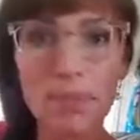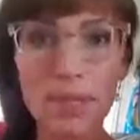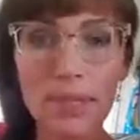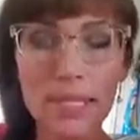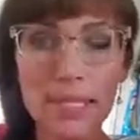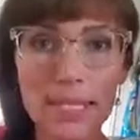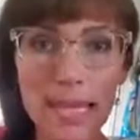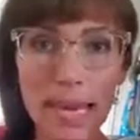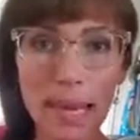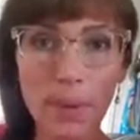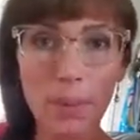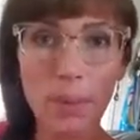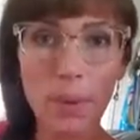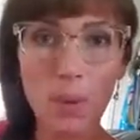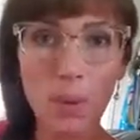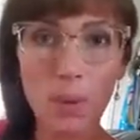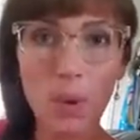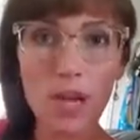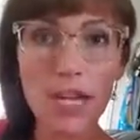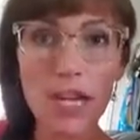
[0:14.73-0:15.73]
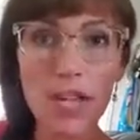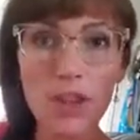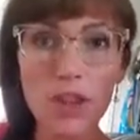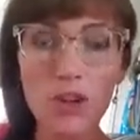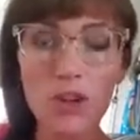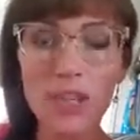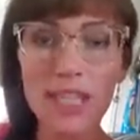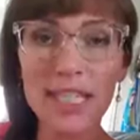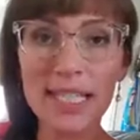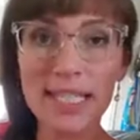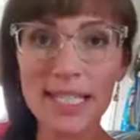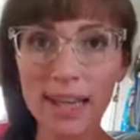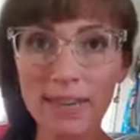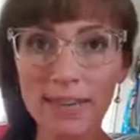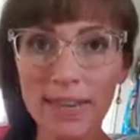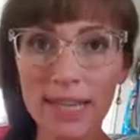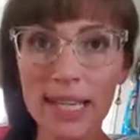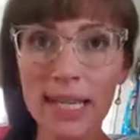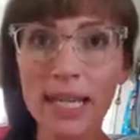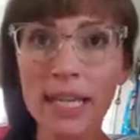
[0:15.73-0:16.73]
SAM
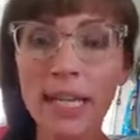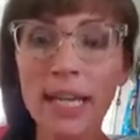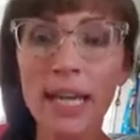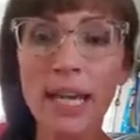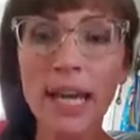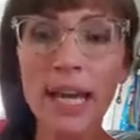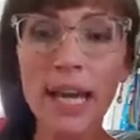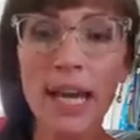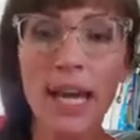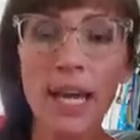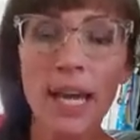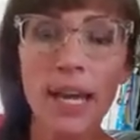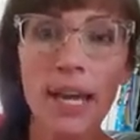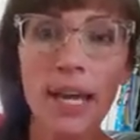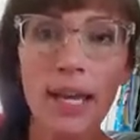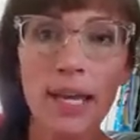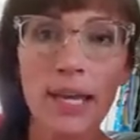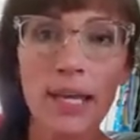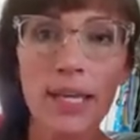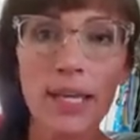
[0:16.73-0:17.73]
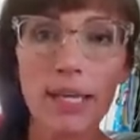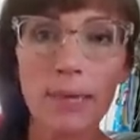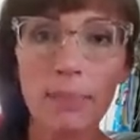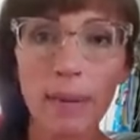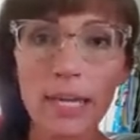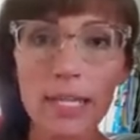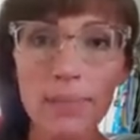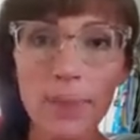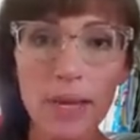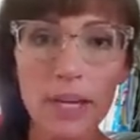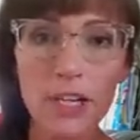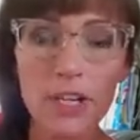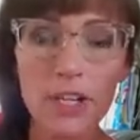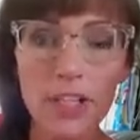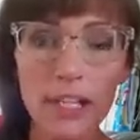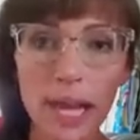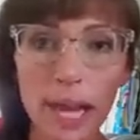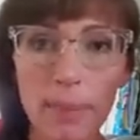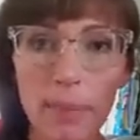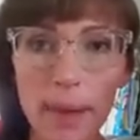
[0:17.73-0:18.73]
137 in my
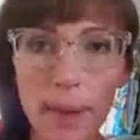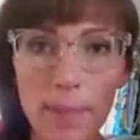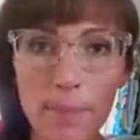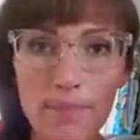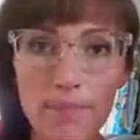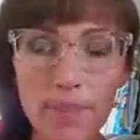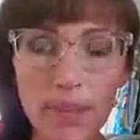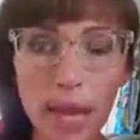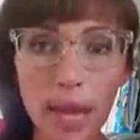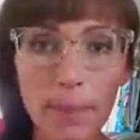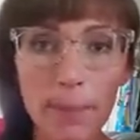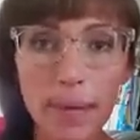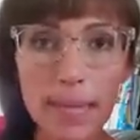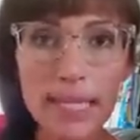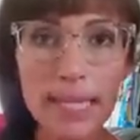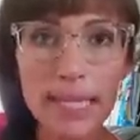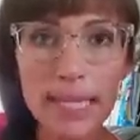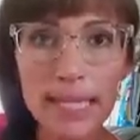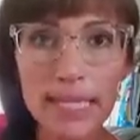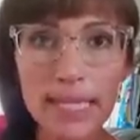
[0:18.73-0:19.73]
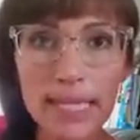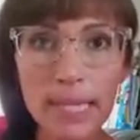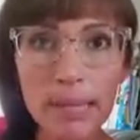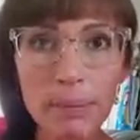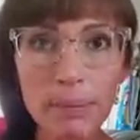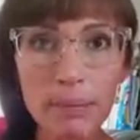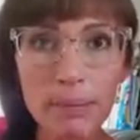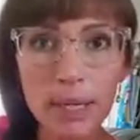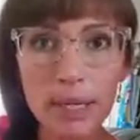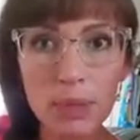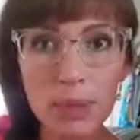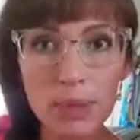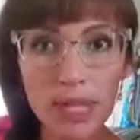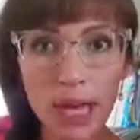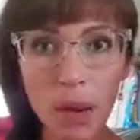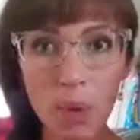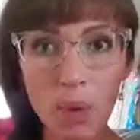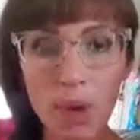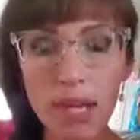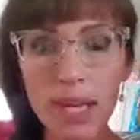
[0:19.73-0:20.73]
Spanish lab. And the thing to keep in mind with
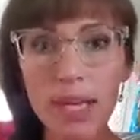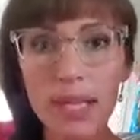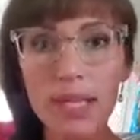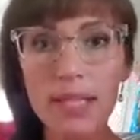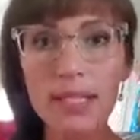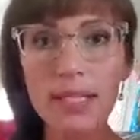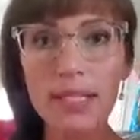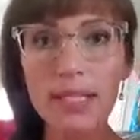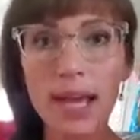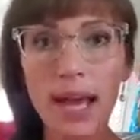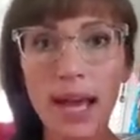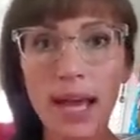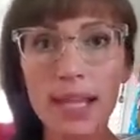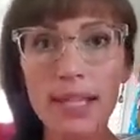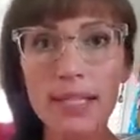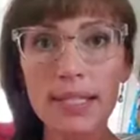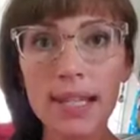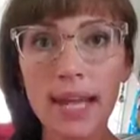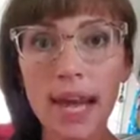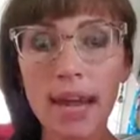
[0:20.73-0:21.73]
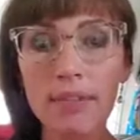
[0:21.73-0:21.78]
that one is that